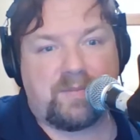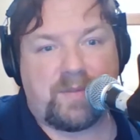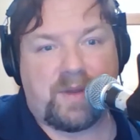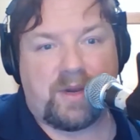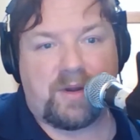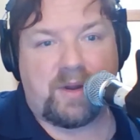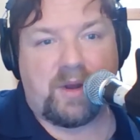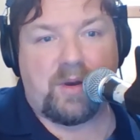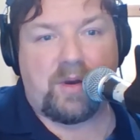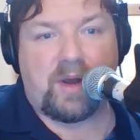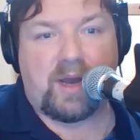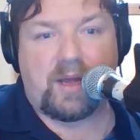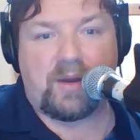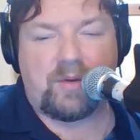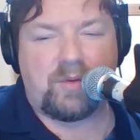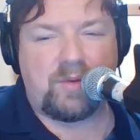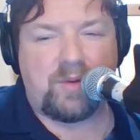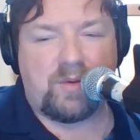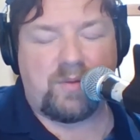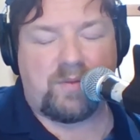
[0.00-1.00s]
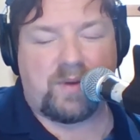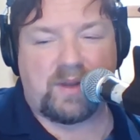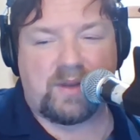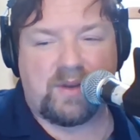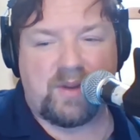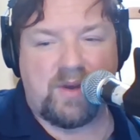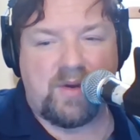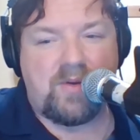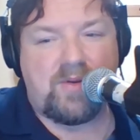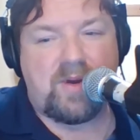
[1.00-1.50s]
There you go. I don't know if I
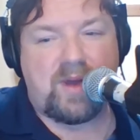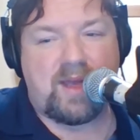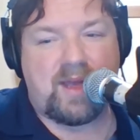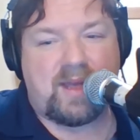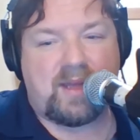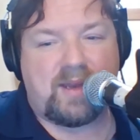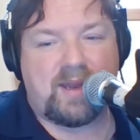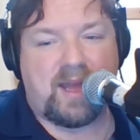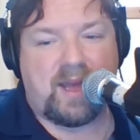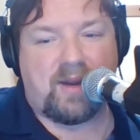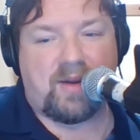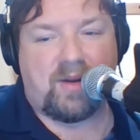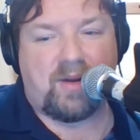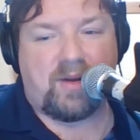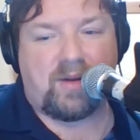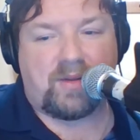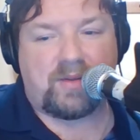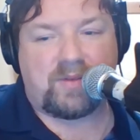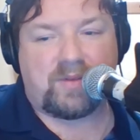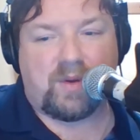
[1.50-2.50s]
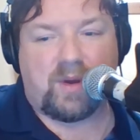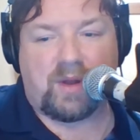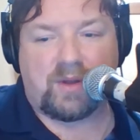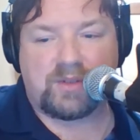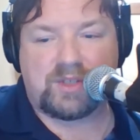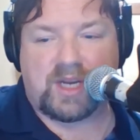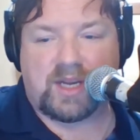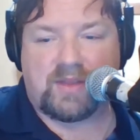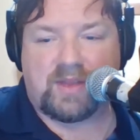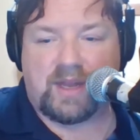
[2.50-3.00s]
know it at all, so
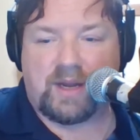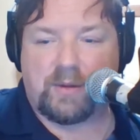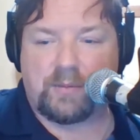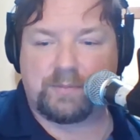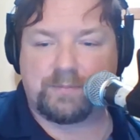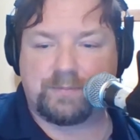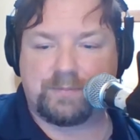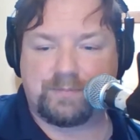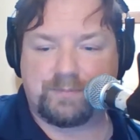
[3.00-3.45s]
I'll check that out.